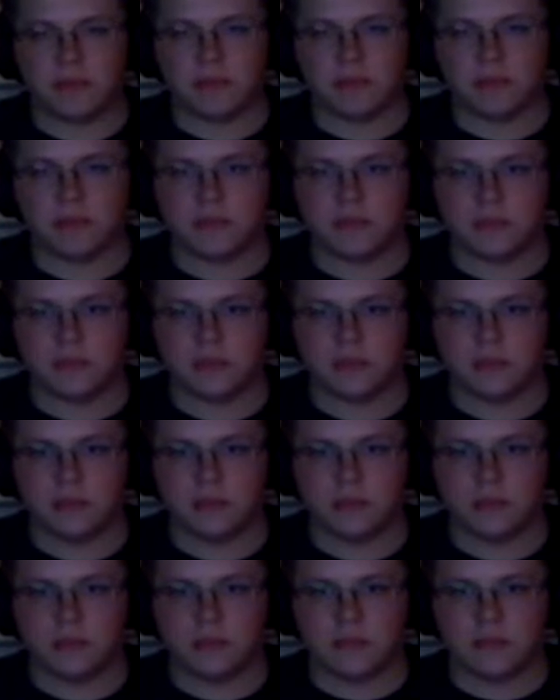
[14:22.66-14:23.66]

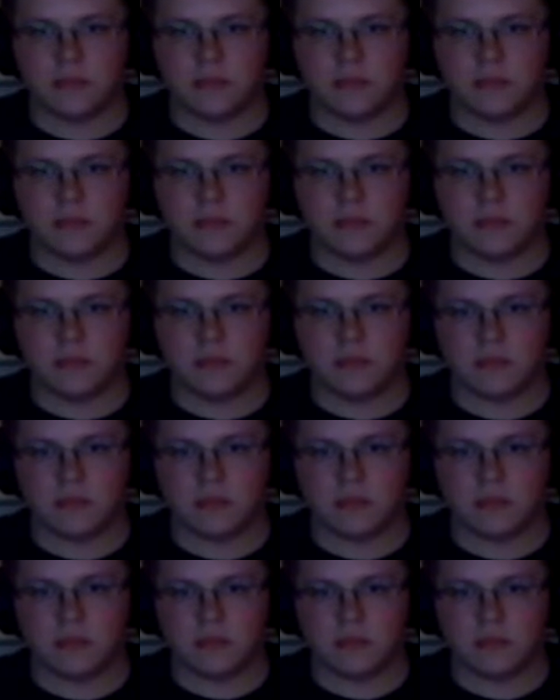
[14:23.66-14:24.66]

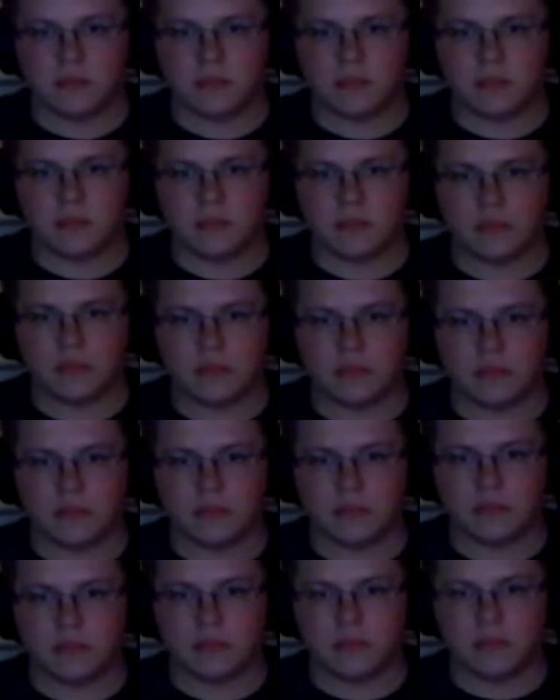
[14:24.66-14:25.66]

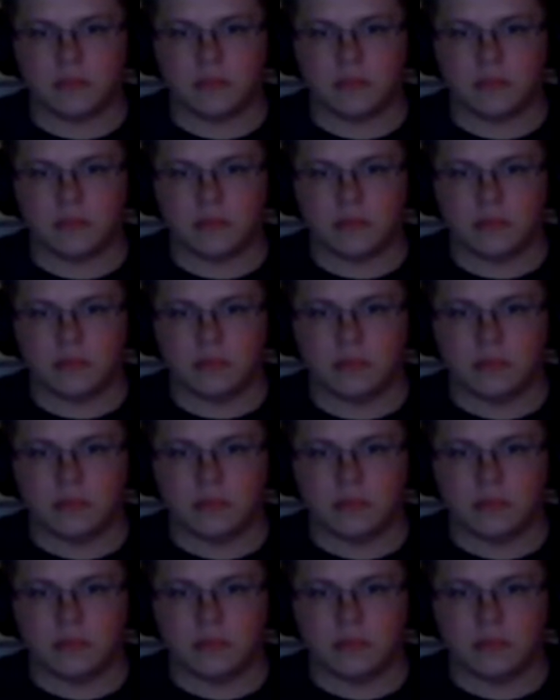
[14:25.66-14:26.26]
No one is speaking in this clip.